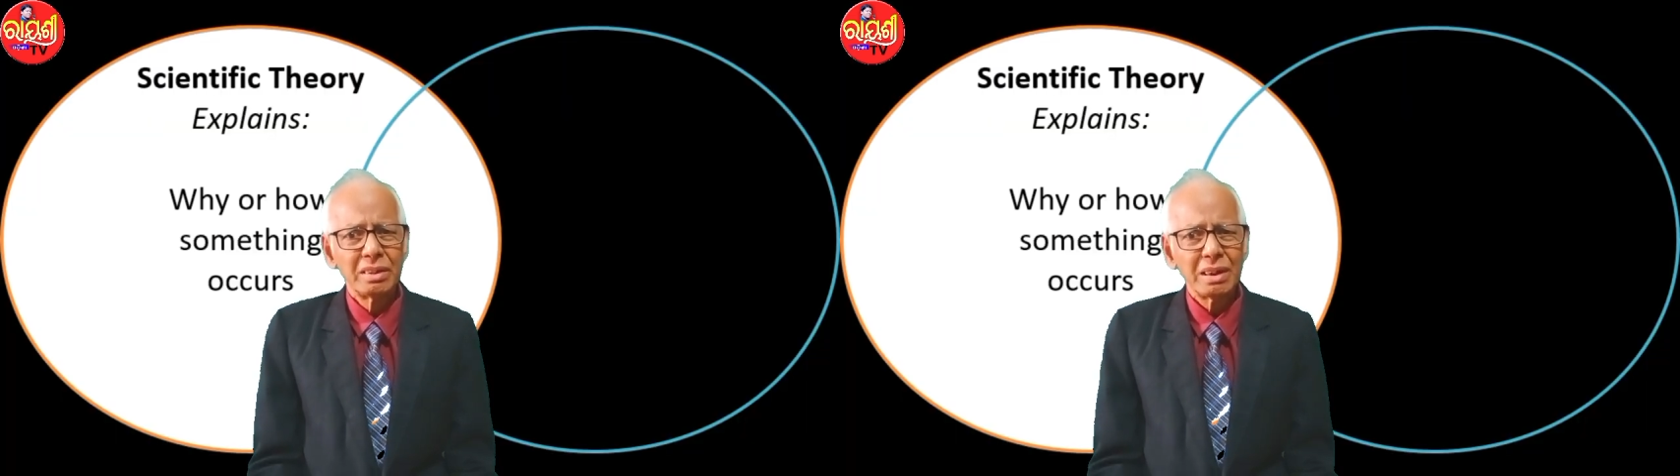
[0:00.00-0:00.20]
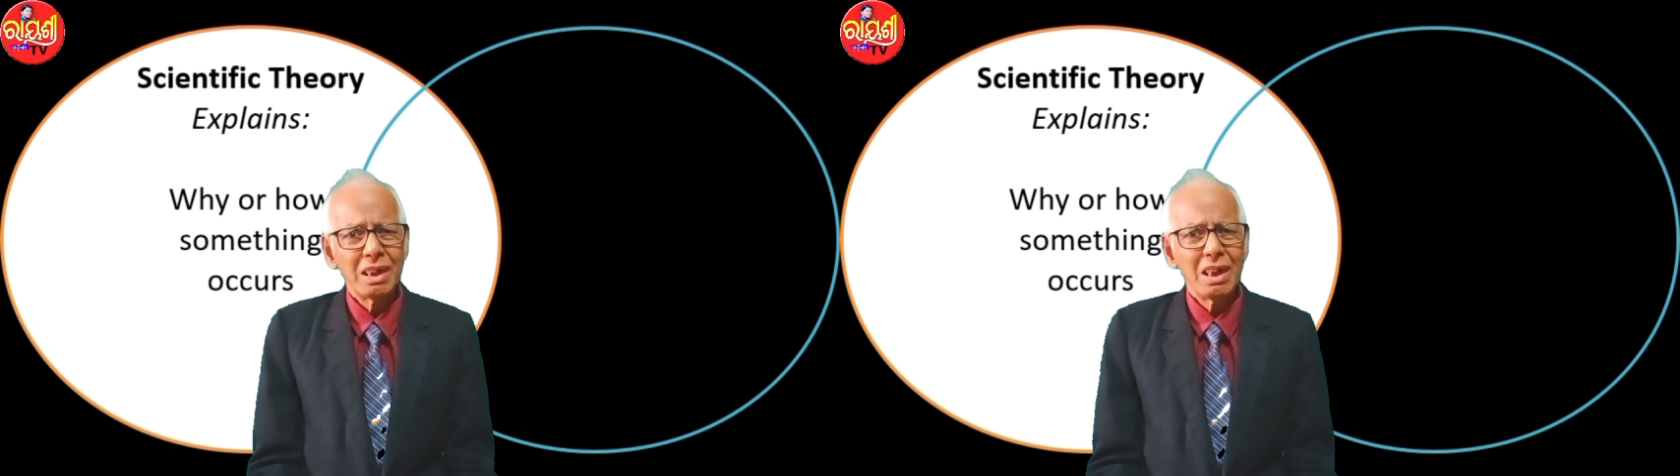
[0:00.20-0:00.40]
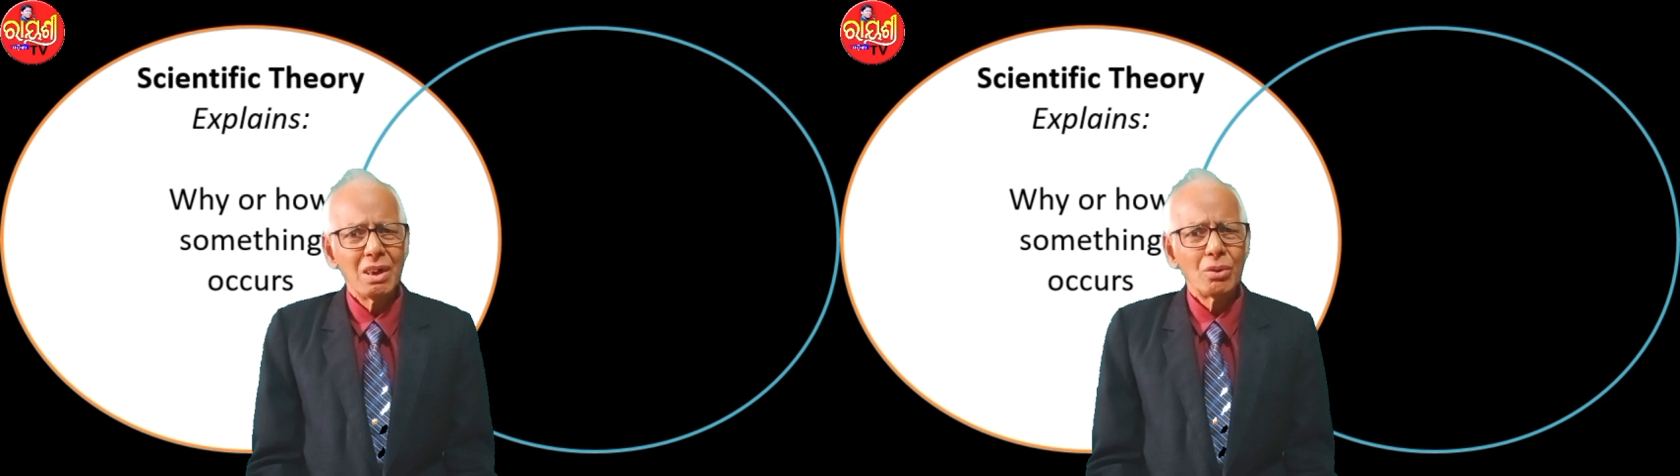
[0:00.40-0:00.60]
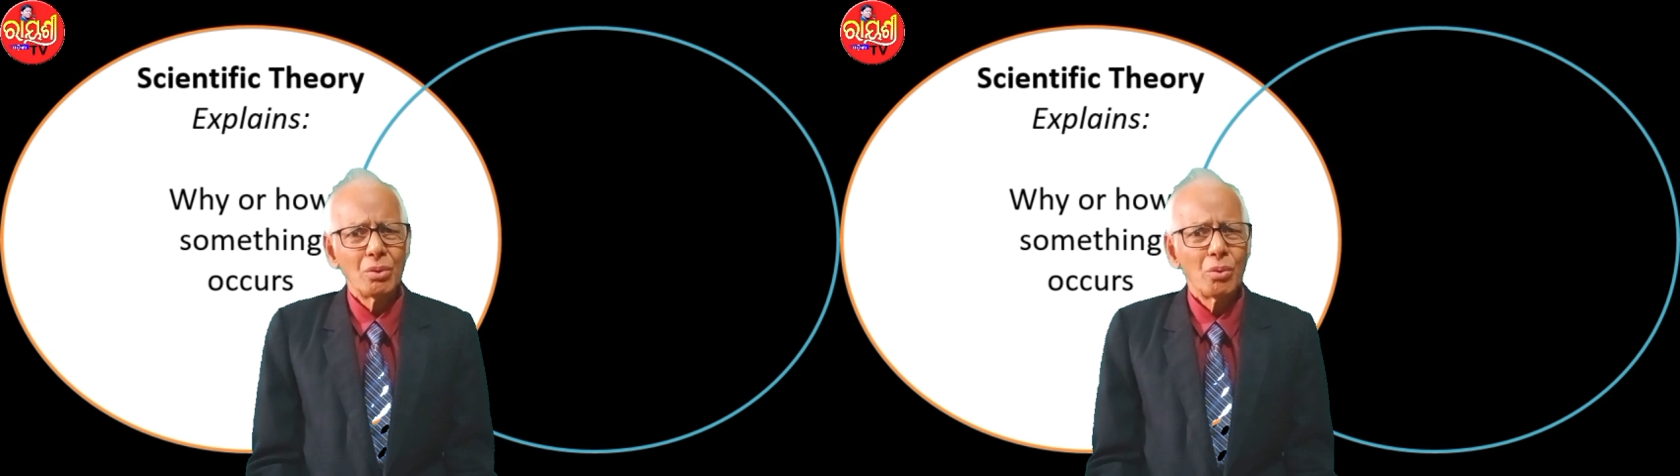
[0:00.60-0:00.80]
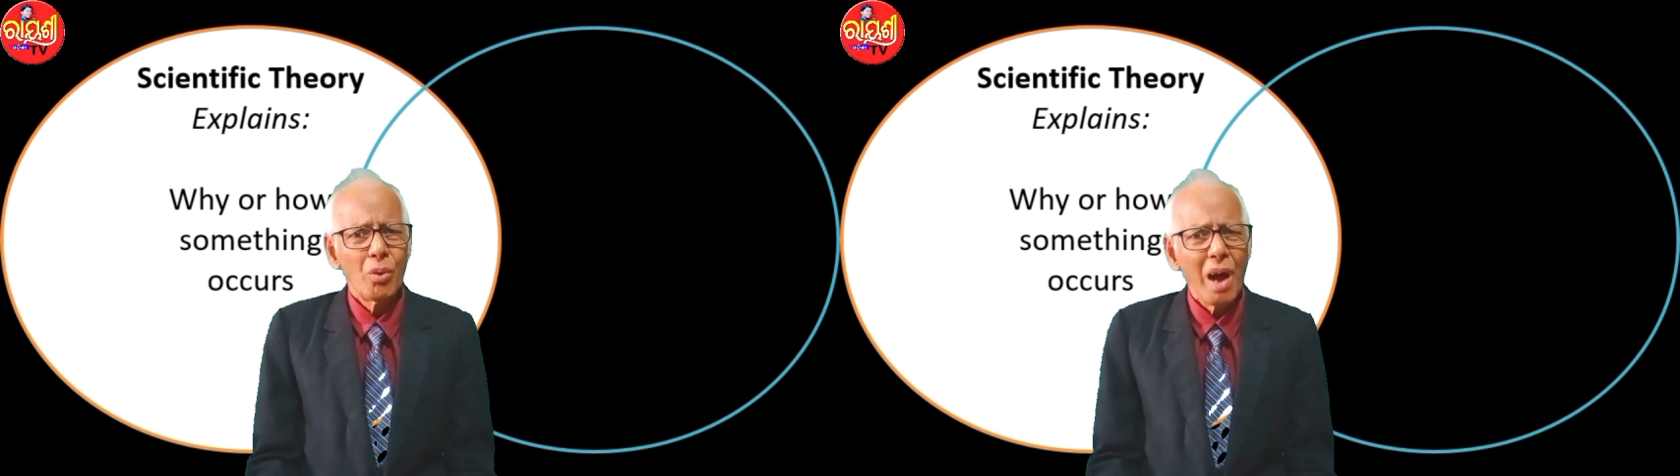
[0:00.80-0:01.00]
then
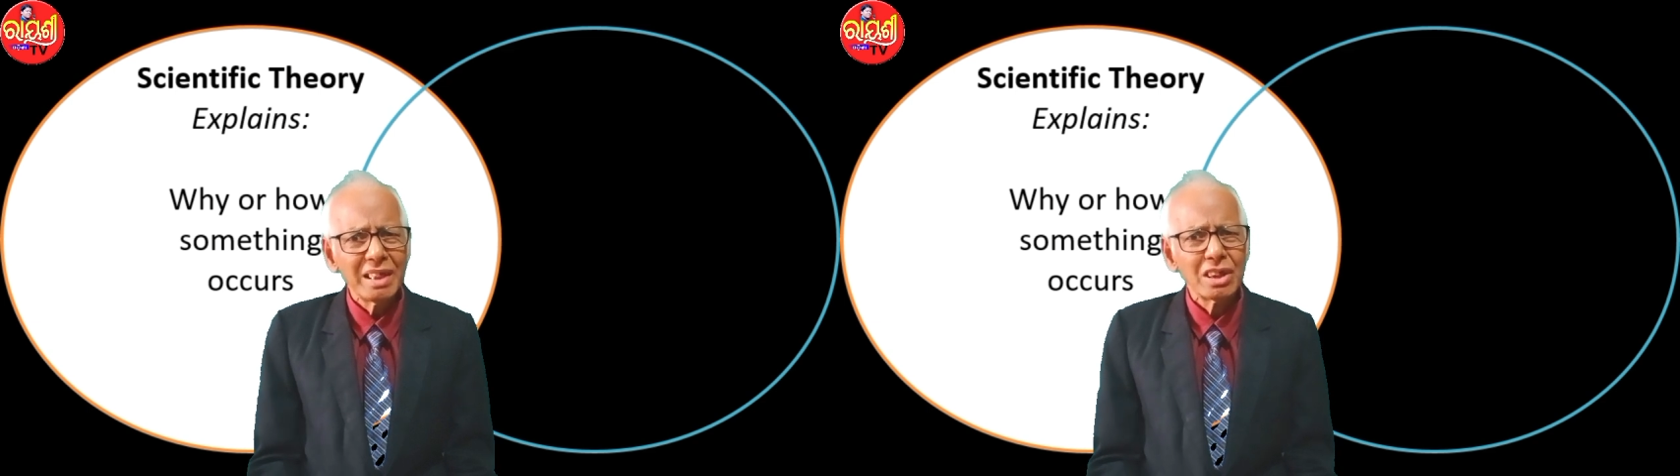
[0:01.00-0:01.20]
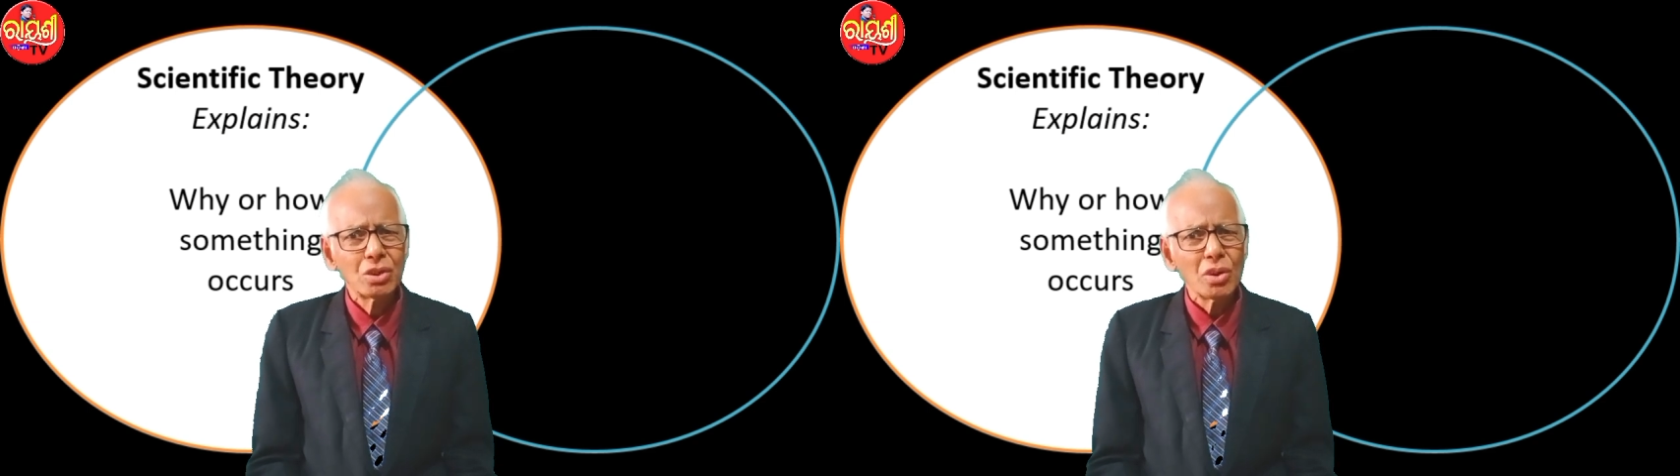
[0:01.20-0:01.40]
why the